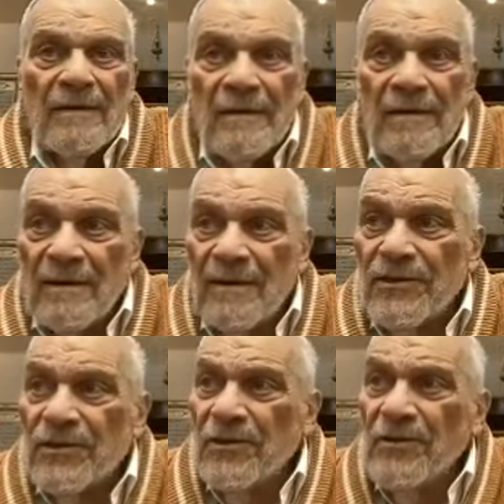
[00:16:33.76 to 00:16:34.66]
The
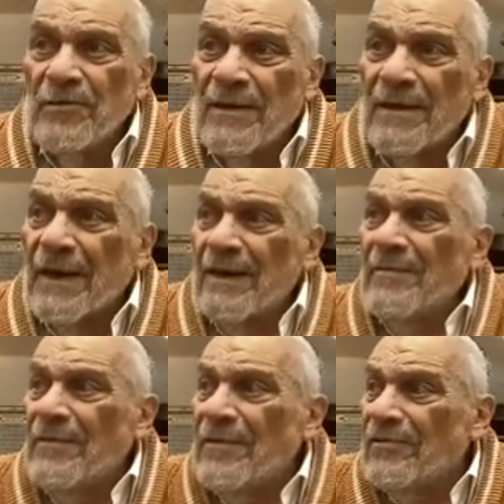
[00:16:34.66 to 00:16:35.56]
issue
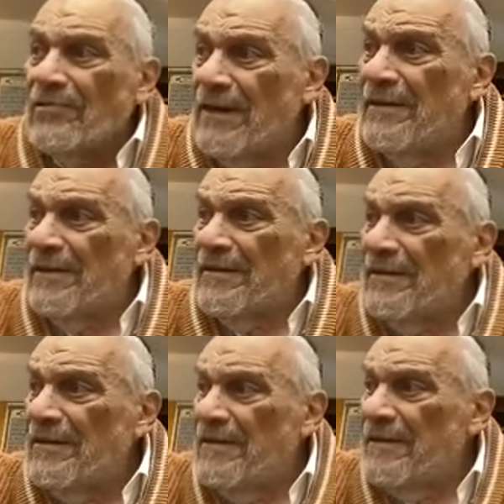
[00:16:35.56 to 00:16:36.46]
became
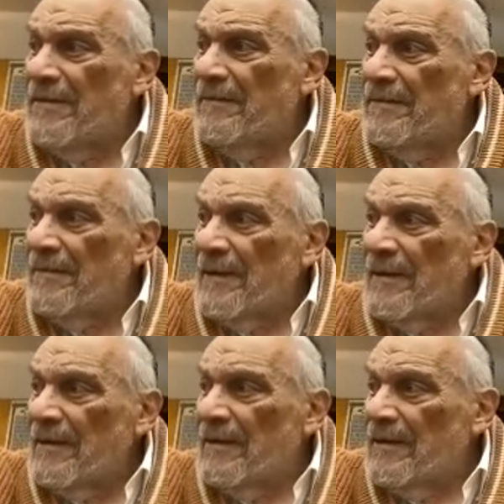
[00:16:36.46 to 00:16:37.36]
greater
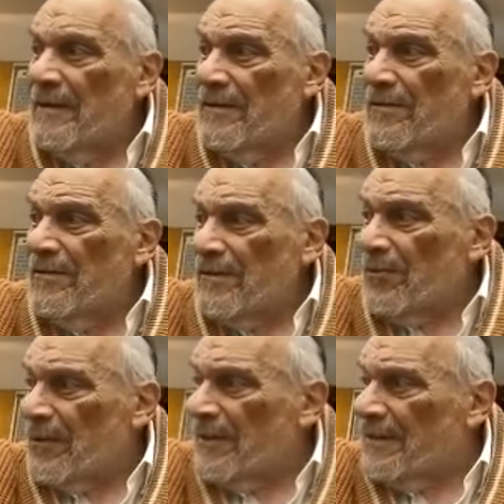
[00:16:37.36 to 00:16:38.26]
in the early
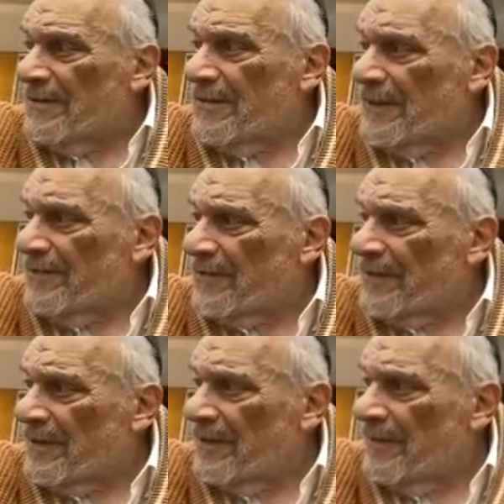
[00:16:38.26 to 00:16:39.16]
20th
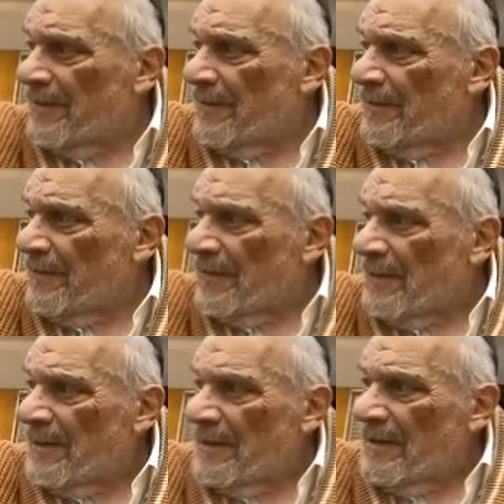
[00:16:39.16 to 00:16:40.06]
century
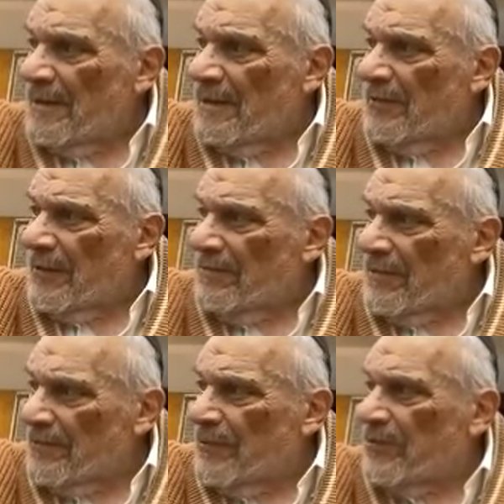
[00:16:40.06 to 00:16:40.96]
when
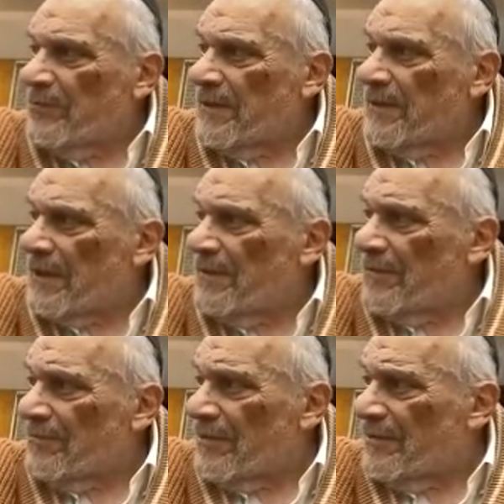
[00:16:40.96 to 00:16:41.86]
Rav Kook became
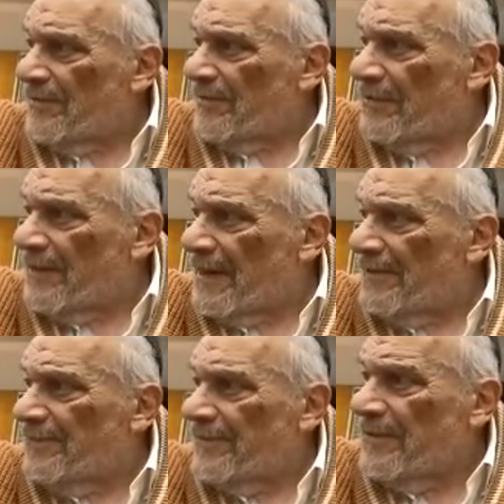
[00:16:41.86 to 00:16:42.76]
the Rav in
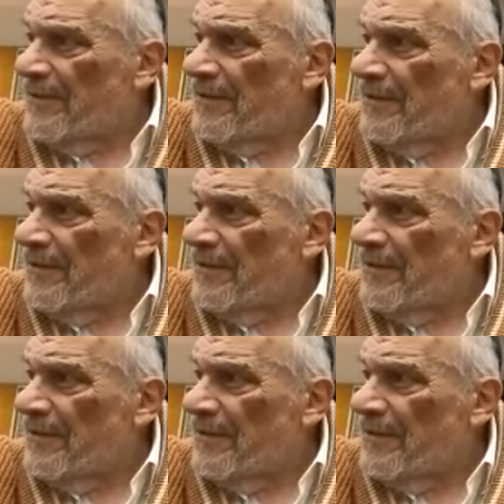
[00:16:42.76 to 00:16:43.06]
Yafo.